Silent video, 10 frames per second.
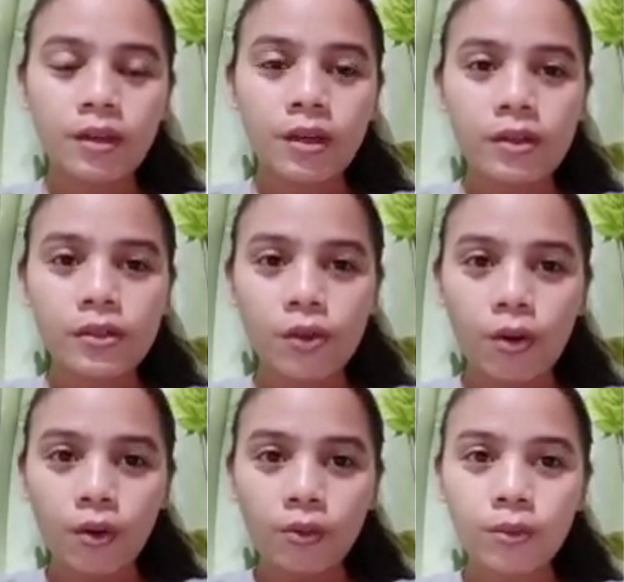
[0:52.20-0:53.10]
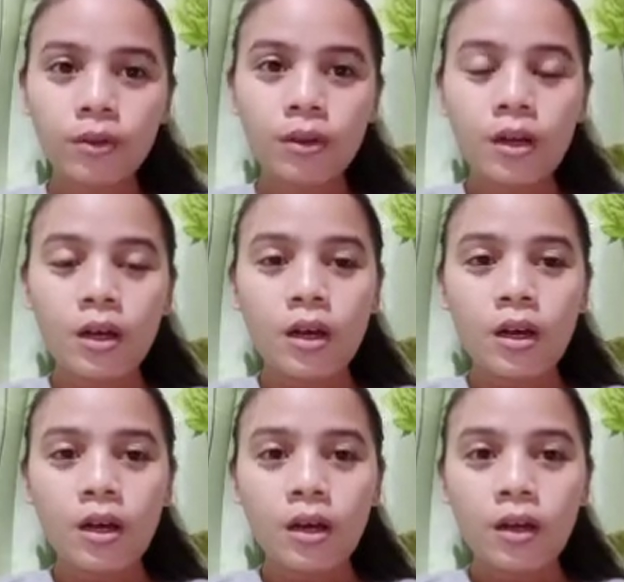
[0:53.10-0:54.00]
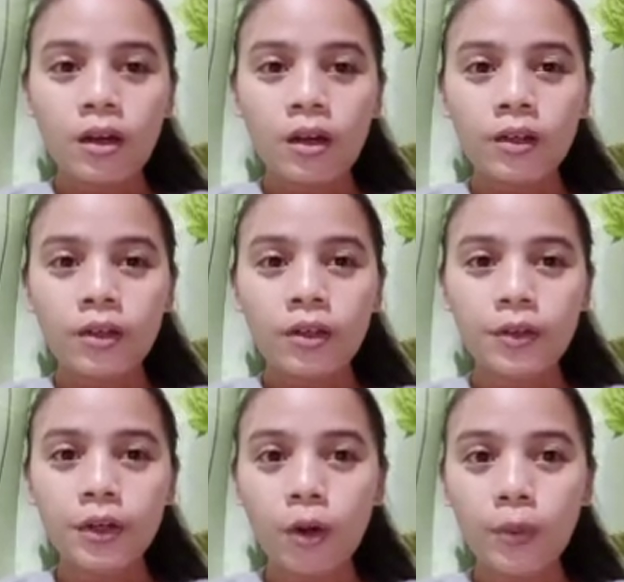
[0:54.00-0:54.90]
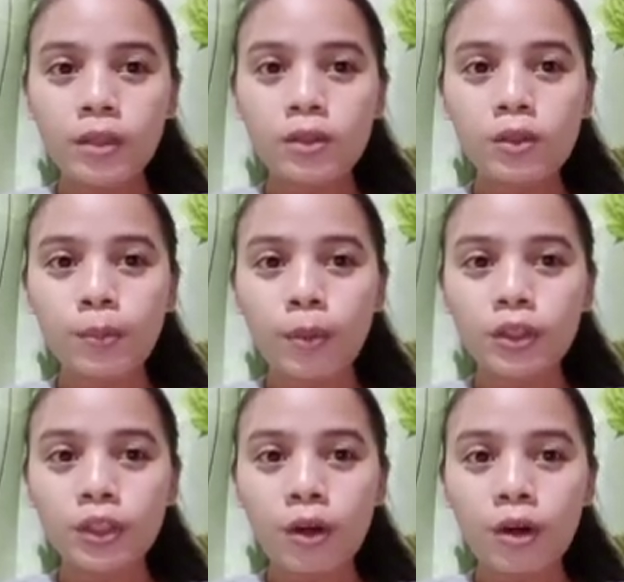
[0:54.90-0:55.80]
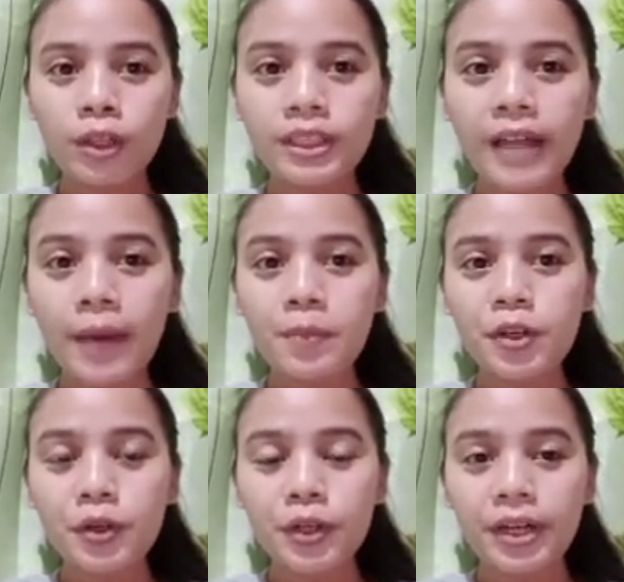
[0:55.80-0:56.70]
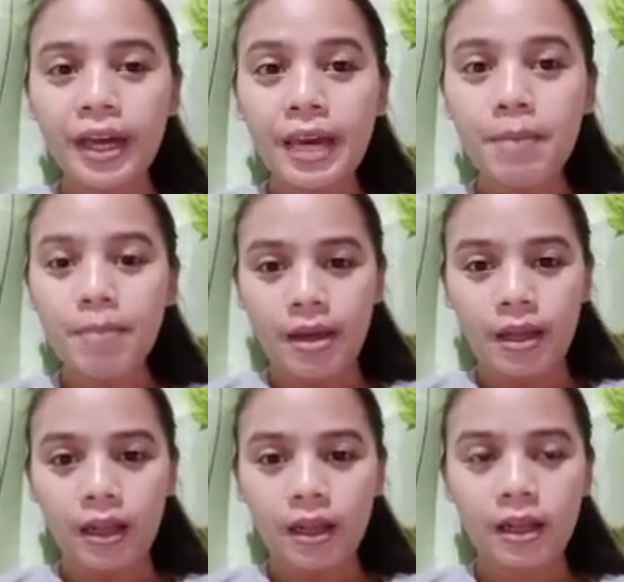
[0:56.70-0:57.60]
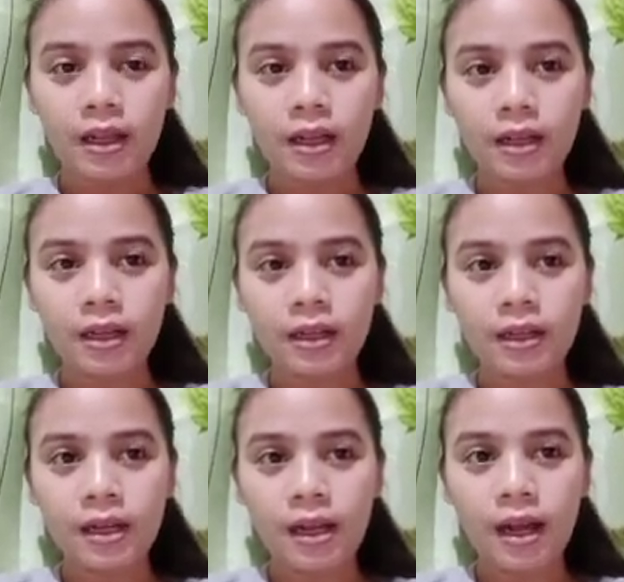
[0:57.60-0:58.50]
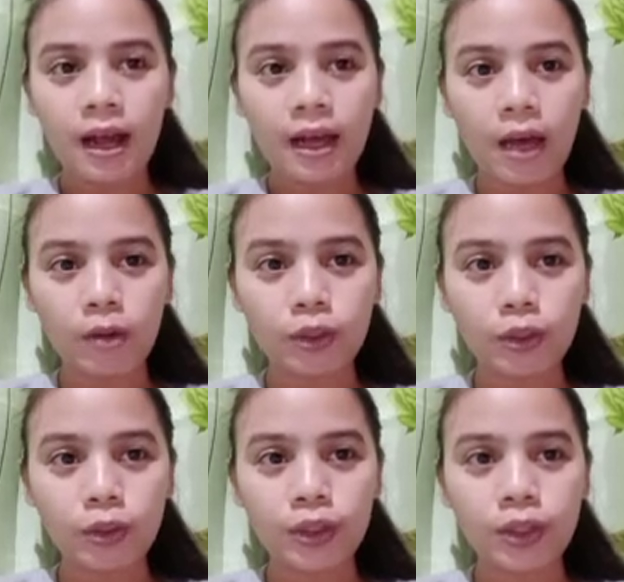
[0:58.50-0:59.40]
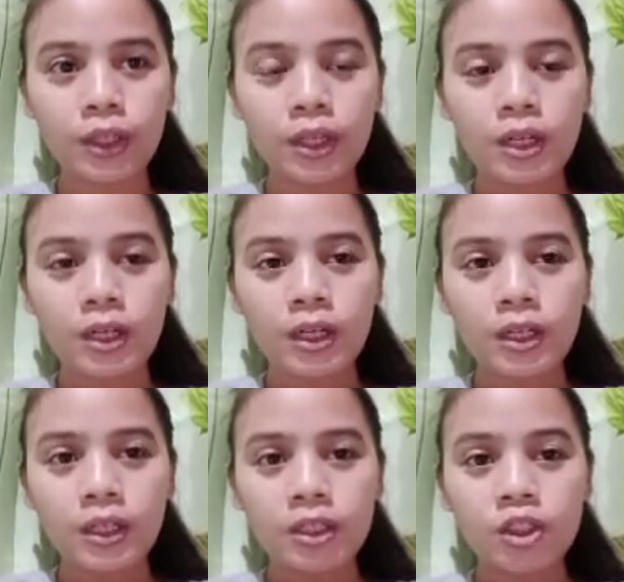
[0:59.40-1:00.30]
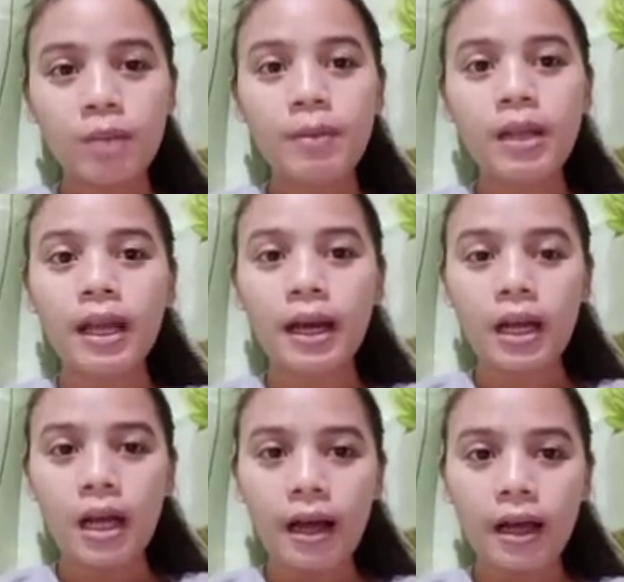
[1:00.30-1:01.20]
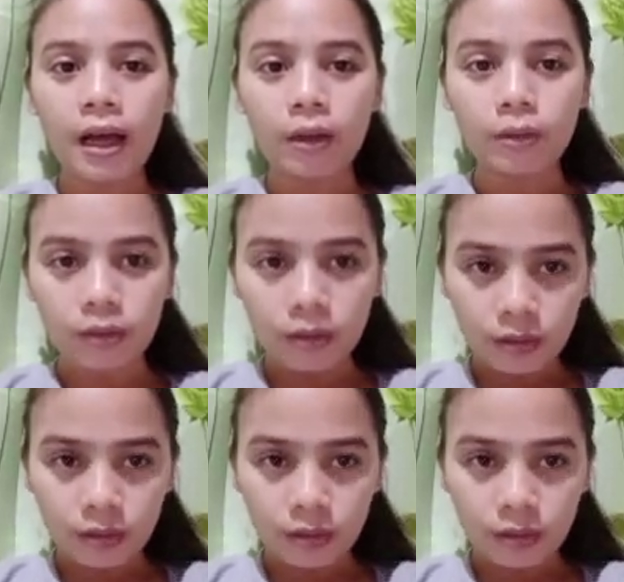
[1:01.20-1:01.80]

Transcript: So you're going to put or type your email account, your Gmail account.